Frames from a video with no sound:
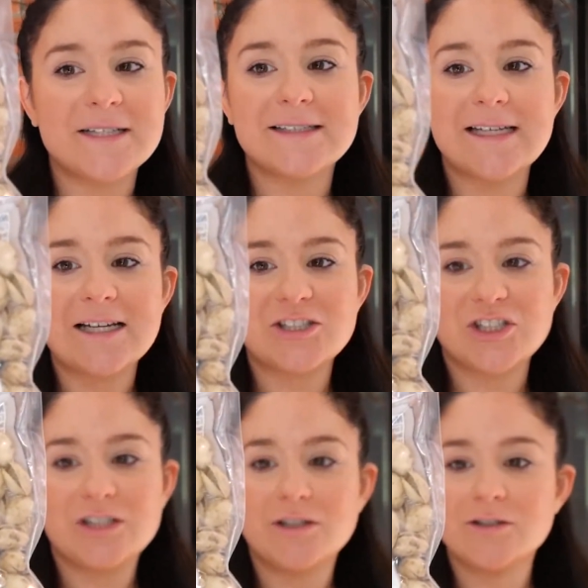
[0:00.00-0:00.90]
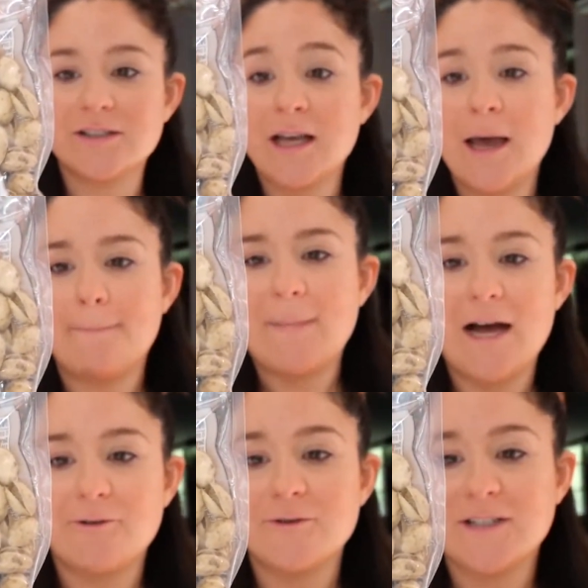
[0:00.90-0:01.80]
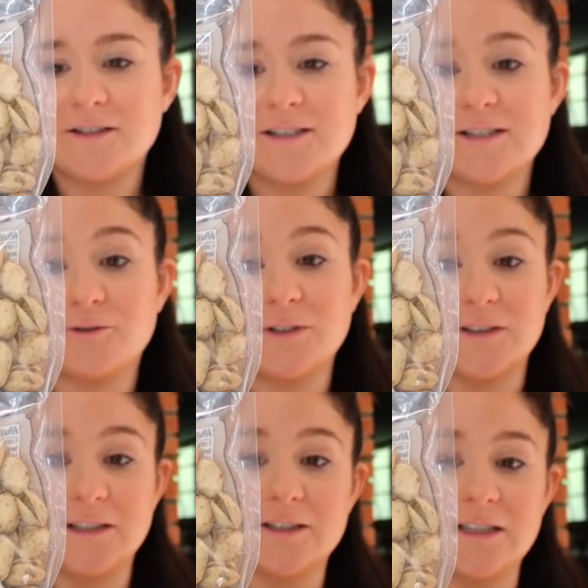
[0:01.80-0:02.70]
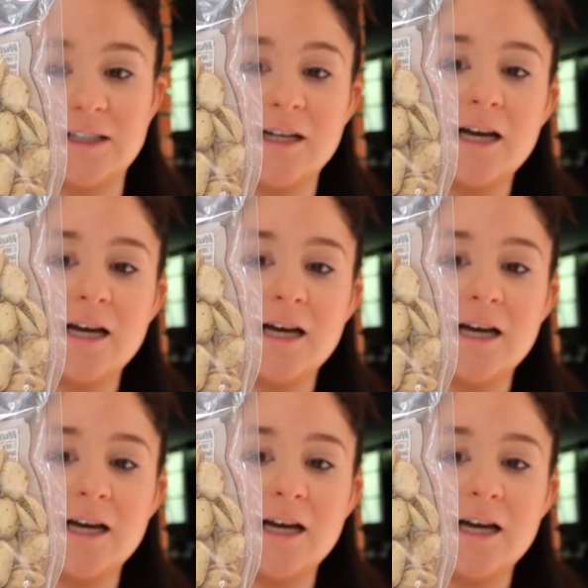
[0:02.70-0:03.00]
pistachios. Macros on these are really good.